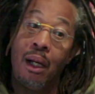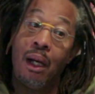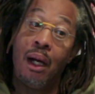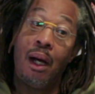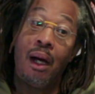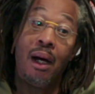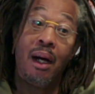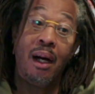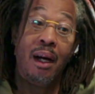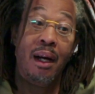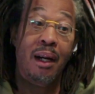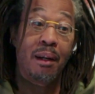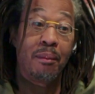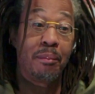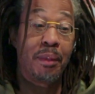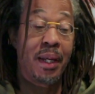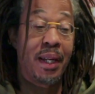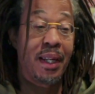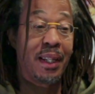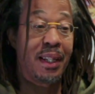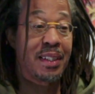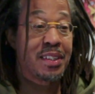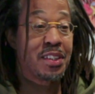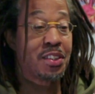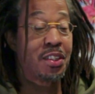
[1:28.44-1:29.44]

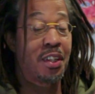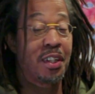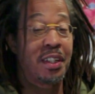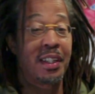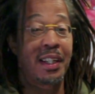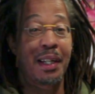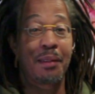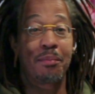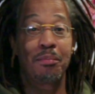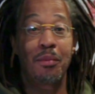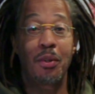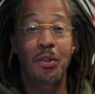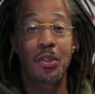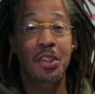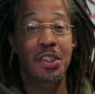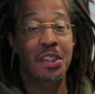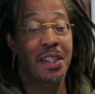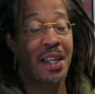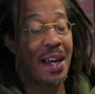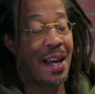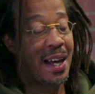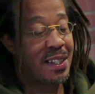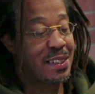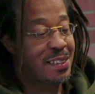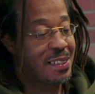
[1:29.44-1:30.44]
Man, I started like most
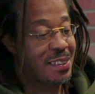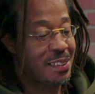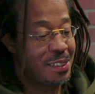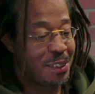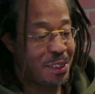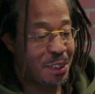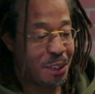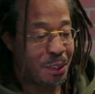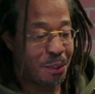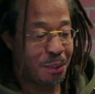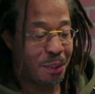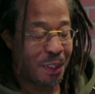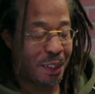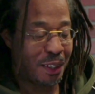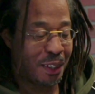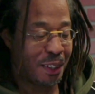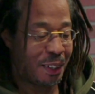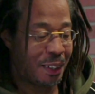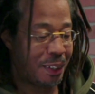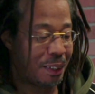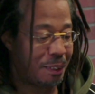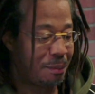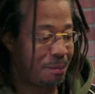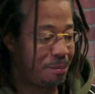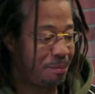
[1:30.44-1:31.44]
cats,
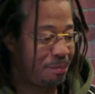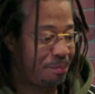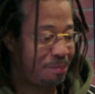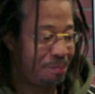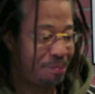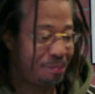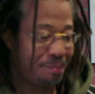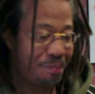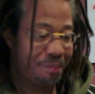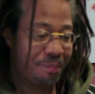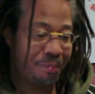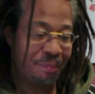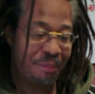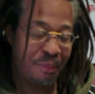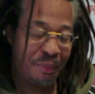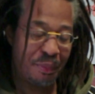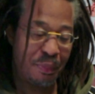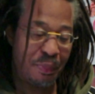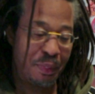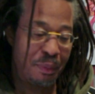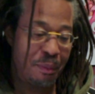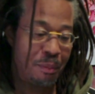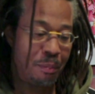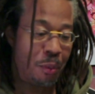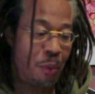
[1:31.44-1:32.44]
born
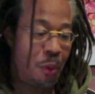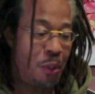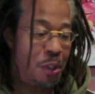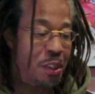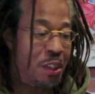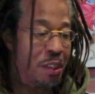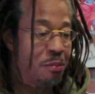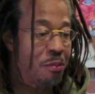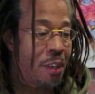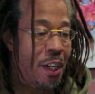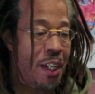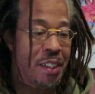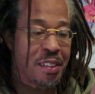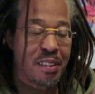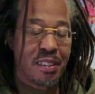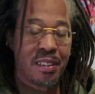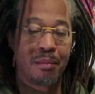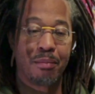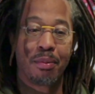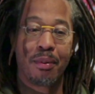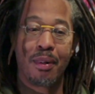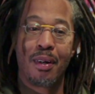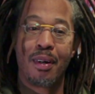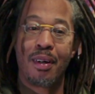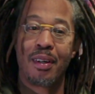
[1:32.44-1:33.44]
and raised in the
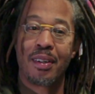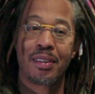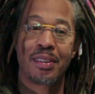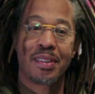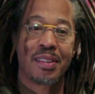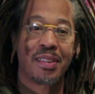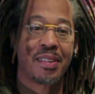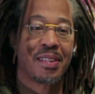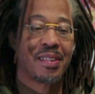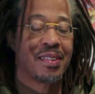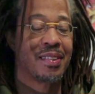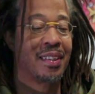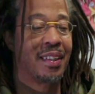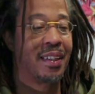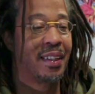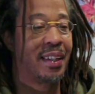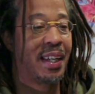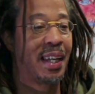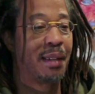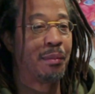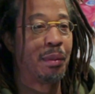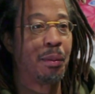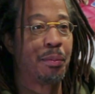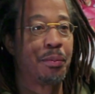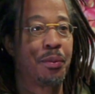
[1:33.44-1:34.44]
Bronx,
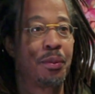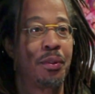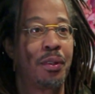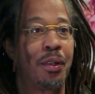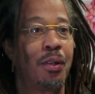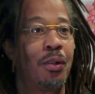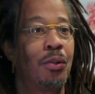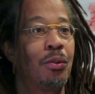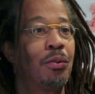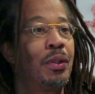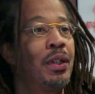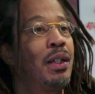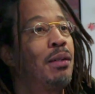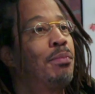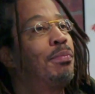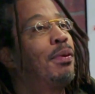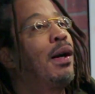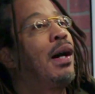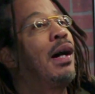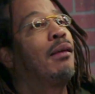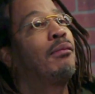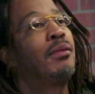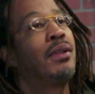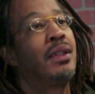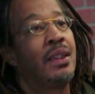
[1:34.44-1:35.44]
came up through the whole hip
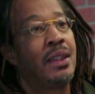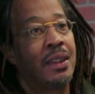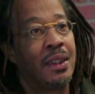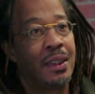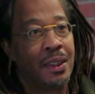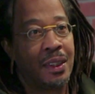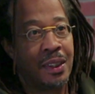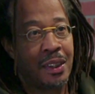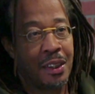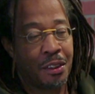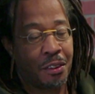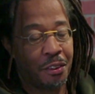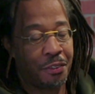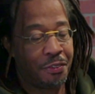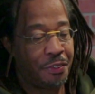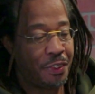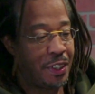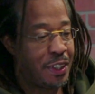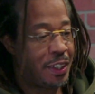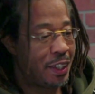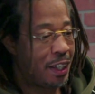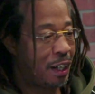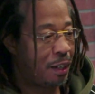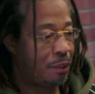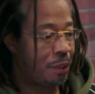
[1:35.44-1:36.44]
hop,
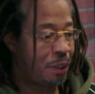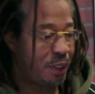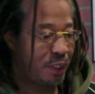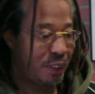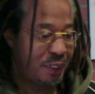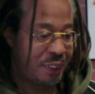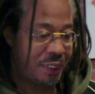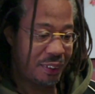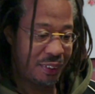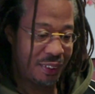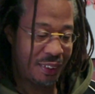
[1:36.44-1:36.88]
graffiti era.